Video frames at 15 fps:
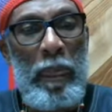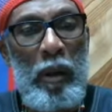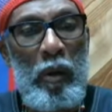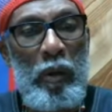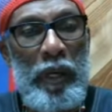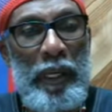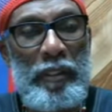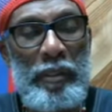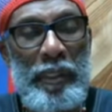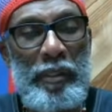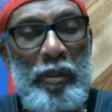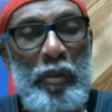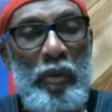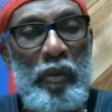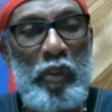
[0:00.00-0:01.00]
Okay, so
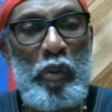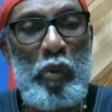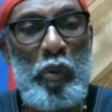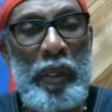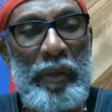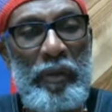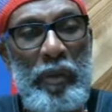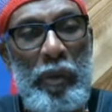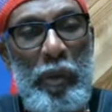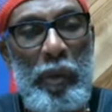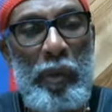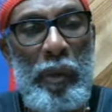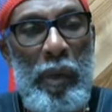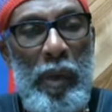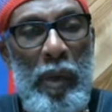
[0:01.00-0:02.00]
that's over two weeks ago.
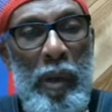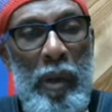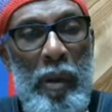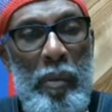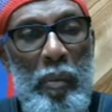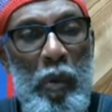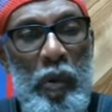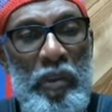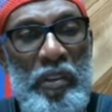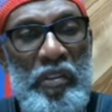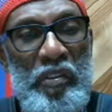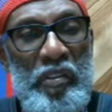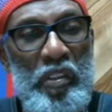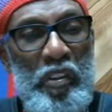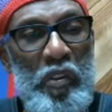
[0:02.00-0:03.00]
More than
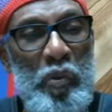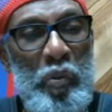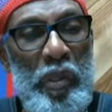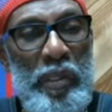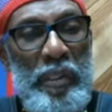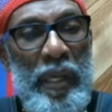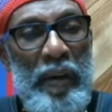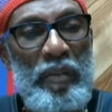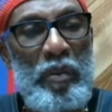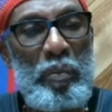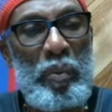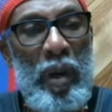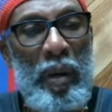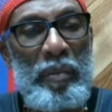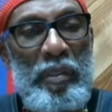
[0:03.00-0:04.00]
six weeks after
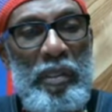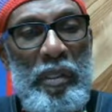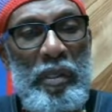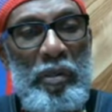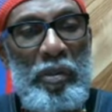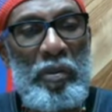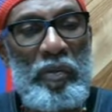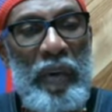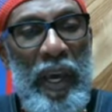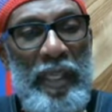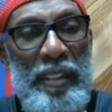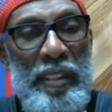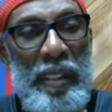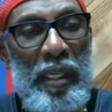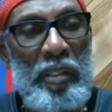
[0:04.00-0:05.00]
promising a new
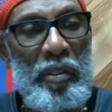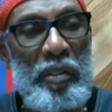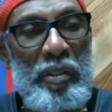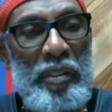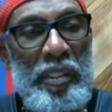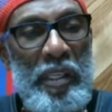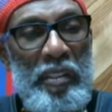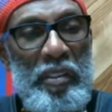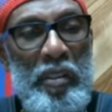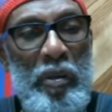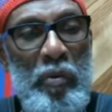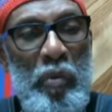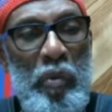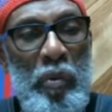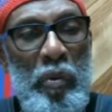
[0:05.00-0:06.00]
vaccination or testing
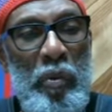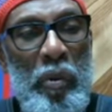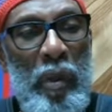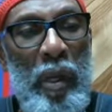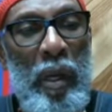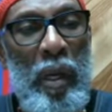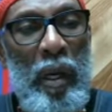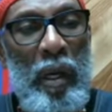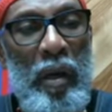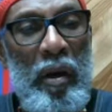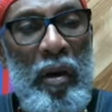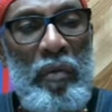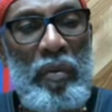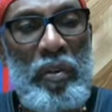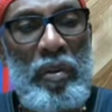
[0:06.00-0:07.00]
rule
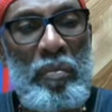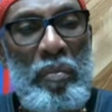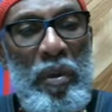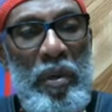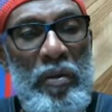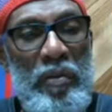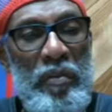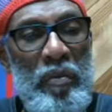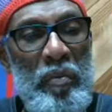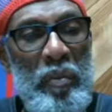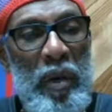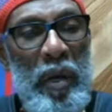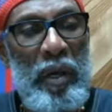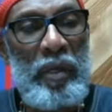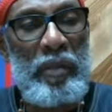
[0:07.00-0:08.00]
covering the millions of
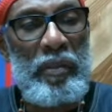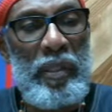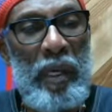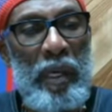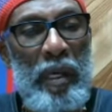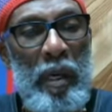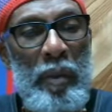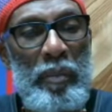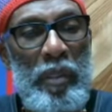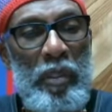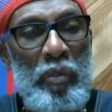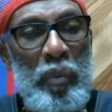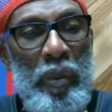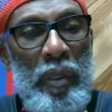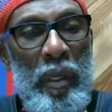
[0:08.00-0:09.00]
Americans at
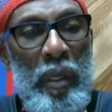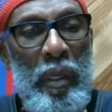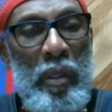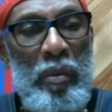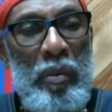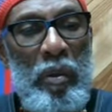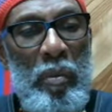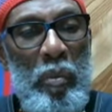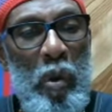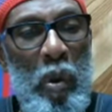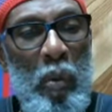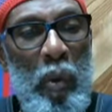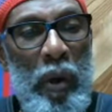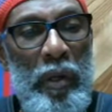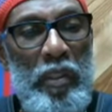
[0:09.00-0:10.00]
companies with 100 or
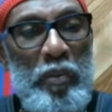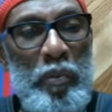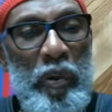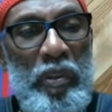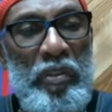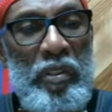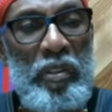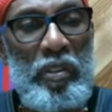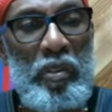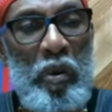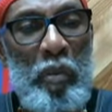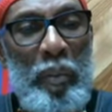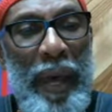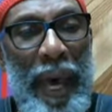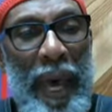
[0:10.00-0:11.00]
more workers, President
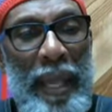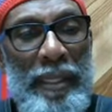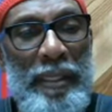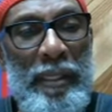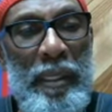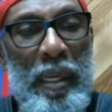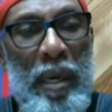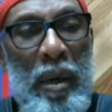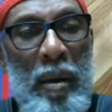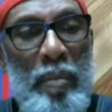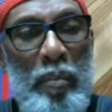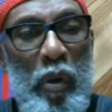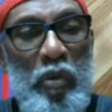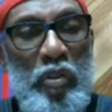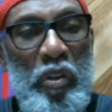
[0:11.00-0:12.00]
Joe Biden's
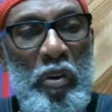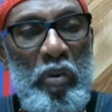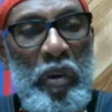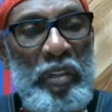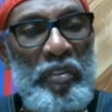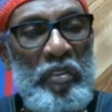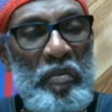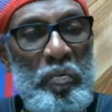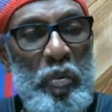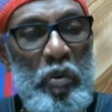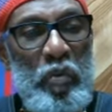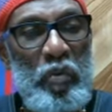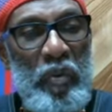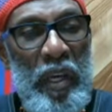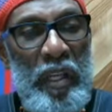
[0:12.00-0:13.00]
most aggressive
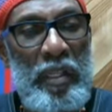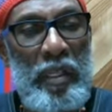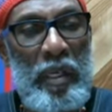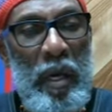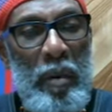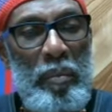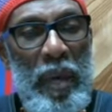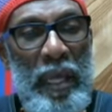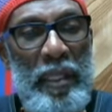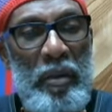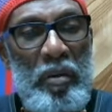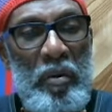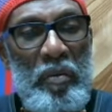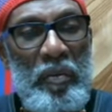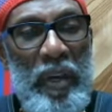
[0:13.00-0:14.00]
move yet to combat the
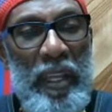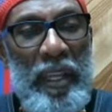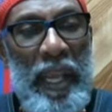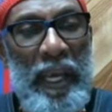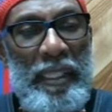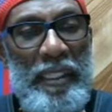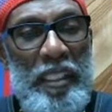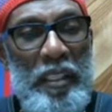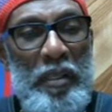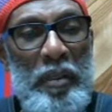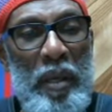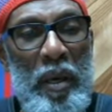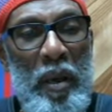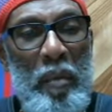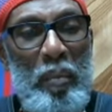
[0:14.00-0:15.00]
COVID 19
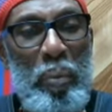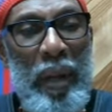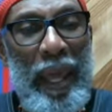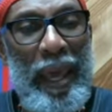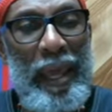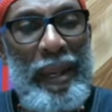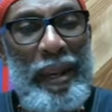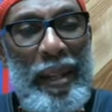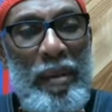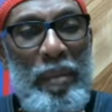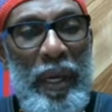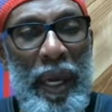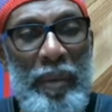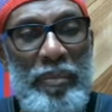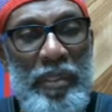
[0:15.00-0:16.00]

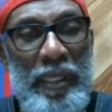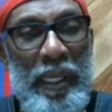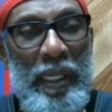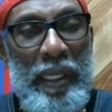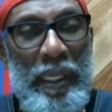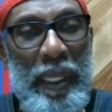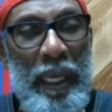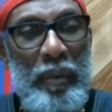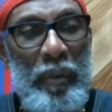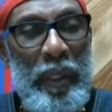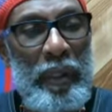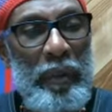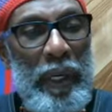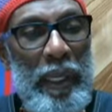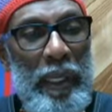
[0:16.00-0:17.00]
pandemic, I'm saying it that
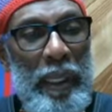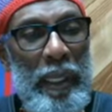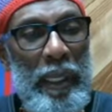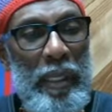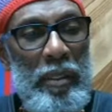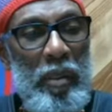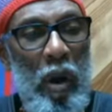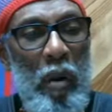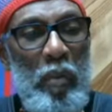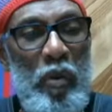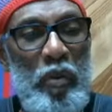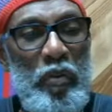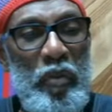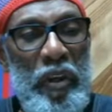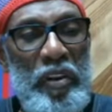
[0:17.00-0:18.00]
way, right, is
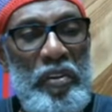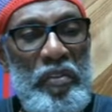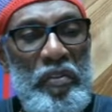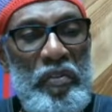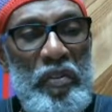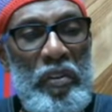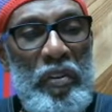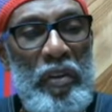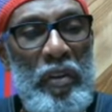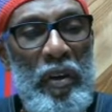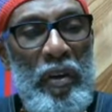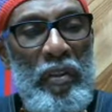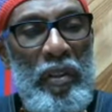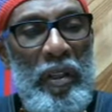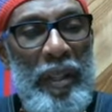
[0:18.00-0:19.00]
almost ready to see
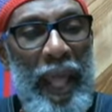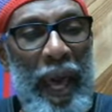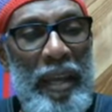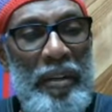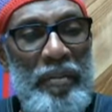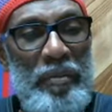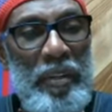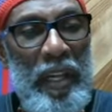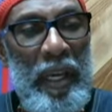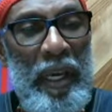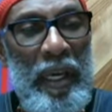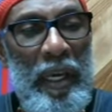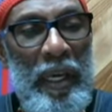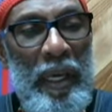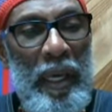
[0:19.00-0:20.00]
the light of
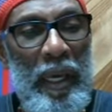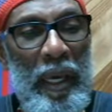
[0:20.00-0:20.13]
day.